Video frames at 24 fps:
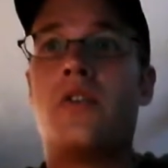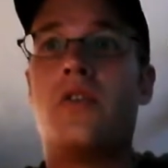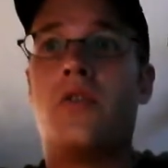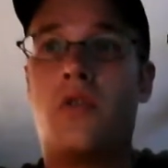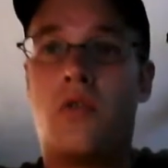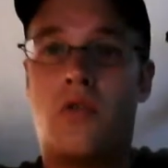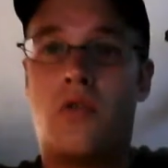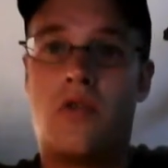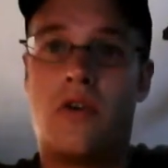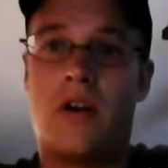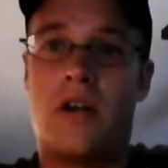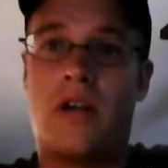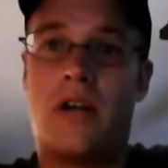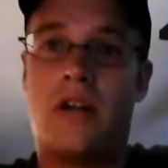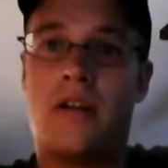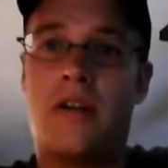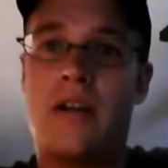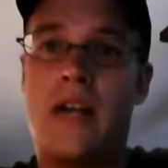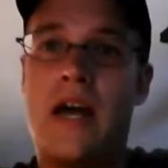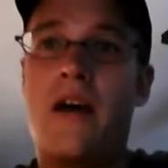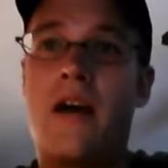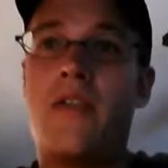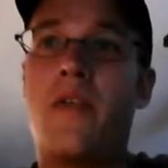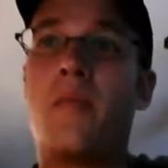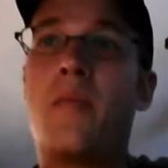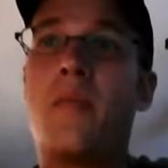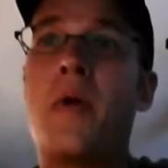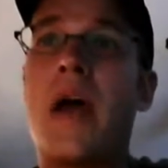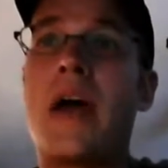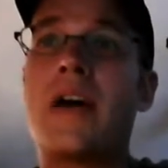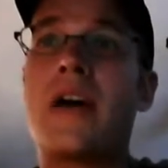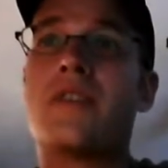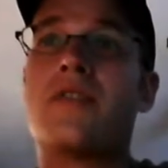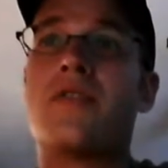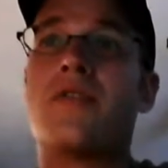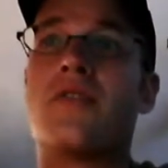Laurie, now the
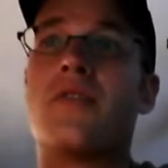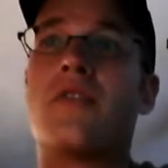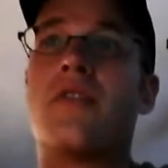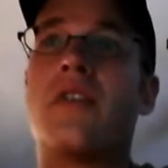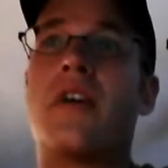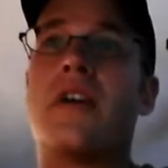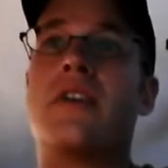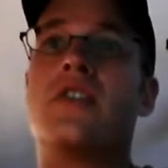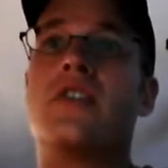pastor